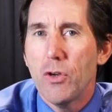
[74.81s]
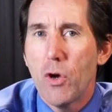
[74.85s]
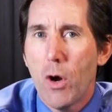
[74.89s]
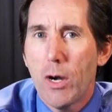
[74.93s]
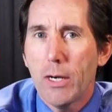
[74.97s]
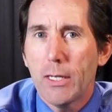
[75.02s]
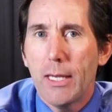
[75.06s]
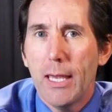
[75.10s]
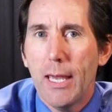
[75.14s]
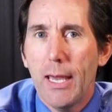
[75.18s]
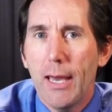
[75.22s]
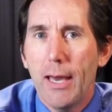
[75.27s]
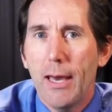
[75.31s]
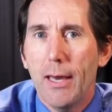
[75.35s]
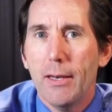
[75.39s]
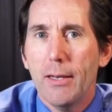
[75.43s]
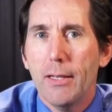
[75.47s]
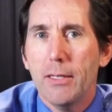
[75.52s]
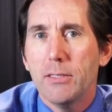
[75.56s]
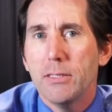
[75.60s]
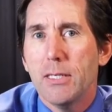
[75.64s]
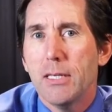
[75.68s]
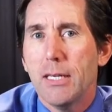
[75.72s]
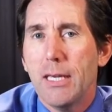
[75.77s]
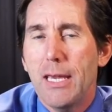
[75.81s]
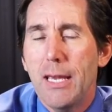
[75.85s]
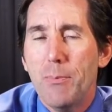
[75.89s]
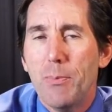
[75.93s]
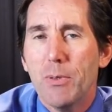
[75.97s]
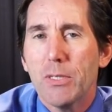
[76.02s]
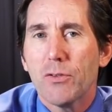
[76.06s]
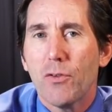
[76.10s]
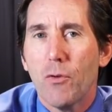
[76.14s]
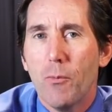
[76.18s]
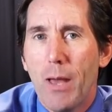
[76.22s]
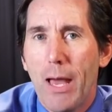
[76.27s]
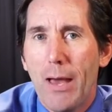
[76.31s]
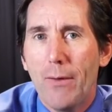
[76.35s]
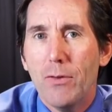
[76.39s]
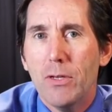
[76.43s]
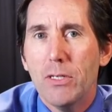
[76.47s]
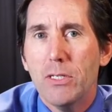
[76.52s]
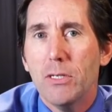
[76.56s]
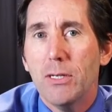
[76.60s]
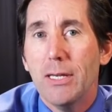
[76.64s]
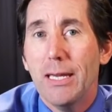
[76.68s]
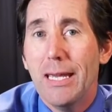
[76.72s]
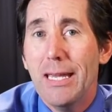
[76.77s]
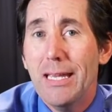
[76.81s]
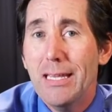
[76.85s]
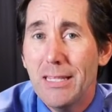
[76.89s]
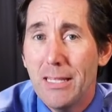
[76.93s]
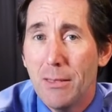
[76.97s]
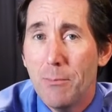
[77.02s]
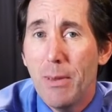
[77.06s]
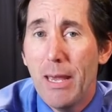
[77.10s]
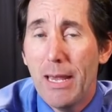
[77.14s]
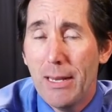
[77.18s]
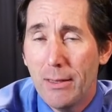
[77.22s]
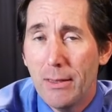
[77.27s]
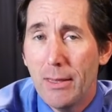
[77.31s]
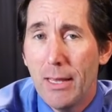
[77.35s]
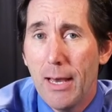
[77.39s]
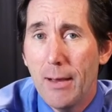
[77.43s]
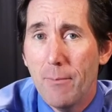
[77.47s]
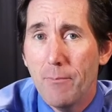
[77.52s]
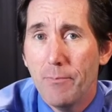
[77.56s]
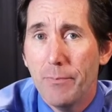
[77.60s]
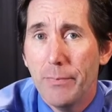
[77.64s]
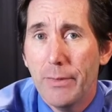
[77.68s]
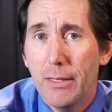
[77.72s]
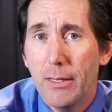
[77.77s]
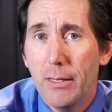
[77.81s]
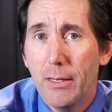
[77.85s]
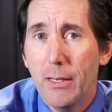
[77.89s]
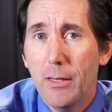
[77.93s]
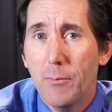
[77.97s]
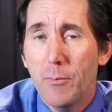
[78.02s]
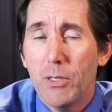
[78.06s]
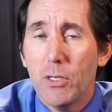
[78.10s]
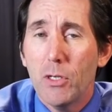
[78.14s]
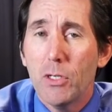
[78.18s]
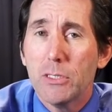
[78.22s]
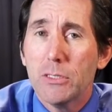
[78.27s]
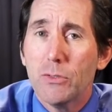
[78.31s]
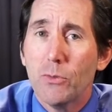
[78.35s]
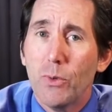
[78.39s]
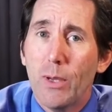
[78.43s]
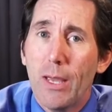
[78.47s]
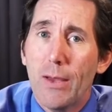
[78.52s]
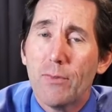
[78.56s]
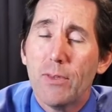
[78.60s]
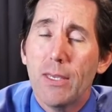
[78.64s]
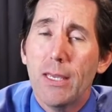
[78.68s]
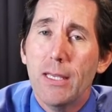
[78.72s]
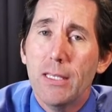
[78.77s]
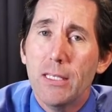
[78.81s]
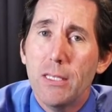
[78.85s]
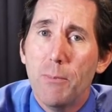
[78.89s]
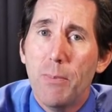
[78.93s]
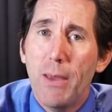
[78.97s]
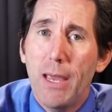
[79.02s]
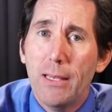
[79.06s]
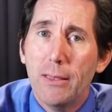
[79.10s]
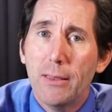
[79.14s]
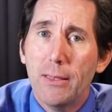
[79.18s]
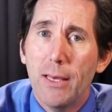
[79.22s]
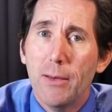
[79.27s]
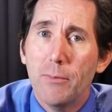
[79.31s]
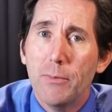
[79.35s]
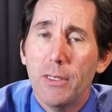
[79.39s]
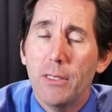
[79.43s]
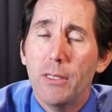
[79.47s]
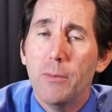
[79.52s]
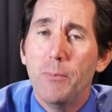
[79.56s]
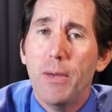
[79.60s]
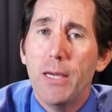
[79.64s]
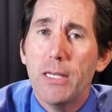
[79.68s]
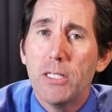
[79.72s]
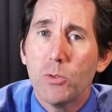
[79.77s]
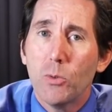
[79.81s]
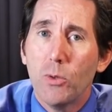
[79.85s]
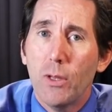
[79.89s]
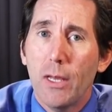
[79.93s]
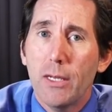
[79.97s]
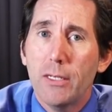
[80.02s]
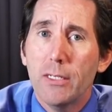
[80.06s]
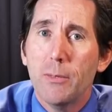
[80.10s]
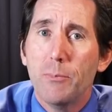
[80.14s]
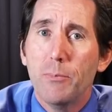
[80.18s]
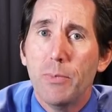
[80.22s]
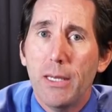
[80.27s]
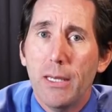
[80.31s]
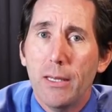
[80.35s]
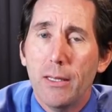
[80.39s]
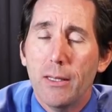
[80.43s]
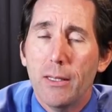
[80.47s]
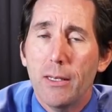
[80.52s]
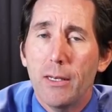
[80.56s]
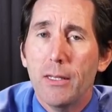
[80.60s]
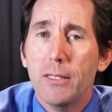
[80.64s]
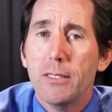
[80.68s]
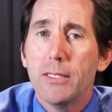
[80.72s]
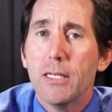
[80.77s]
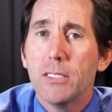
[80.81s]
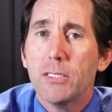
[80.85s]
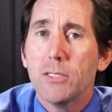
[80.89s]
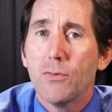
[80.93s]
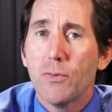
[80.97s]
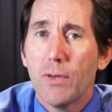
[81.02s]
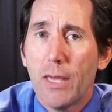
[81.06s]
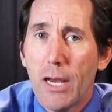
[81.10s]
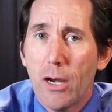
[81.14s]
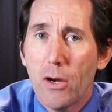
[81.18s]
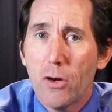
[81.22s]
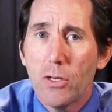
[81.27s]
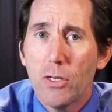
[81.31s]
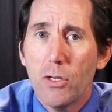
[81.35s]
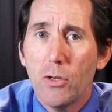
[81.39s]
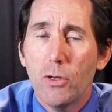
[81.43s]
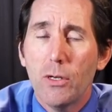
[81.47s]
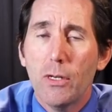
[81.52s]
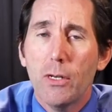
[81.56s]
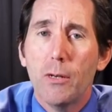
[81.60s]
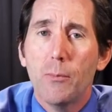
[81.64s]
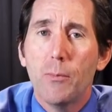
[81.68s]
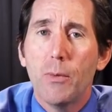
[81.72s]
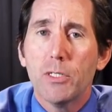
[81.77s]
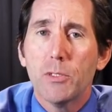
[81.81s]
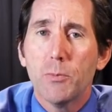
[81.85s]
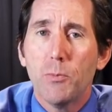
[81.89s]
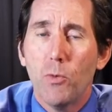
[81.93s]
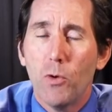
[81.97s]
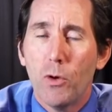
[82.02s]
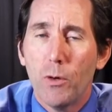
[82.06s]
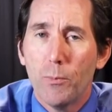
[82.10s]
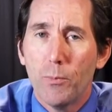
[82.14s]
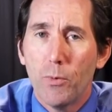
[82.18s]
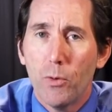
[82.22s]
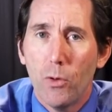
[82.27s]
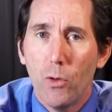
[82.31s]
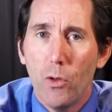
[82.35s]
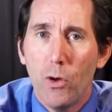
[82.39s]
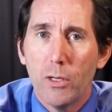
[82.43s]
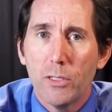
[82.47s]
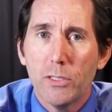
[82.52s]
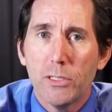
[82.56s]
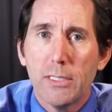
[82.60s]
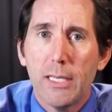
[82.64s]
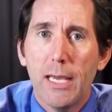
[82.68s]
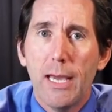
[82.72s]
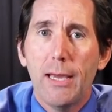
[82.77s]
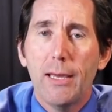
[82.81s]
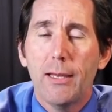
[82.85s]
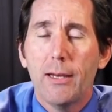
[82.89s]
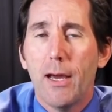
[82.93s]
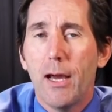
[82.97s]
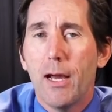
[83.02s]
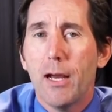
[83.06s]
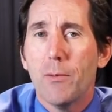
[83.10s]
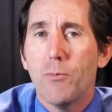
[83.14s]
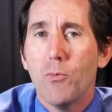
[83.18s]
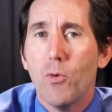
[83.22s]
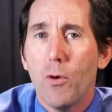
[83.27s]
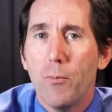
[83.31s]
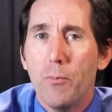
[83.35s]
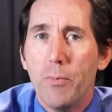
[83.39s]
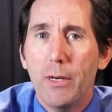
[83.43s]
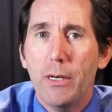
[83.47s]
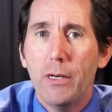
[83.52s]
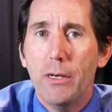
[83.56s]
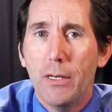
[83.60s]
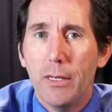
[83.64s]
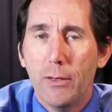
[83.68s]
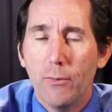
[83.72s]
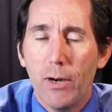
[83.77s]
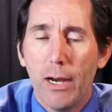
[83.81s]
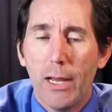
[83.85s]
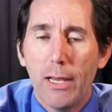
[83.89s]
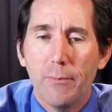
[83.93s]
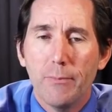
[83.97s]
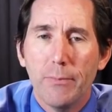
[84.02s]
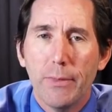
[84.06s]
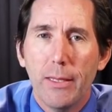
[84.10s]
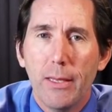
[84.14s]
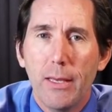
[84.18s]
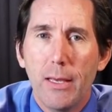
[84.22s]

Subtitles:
Narcan is to keep us from having to intubate them. Because if we have to intubate them, then the patient will end up being in the intensive care unit, a much more prolonged stay and higher morbidity rate.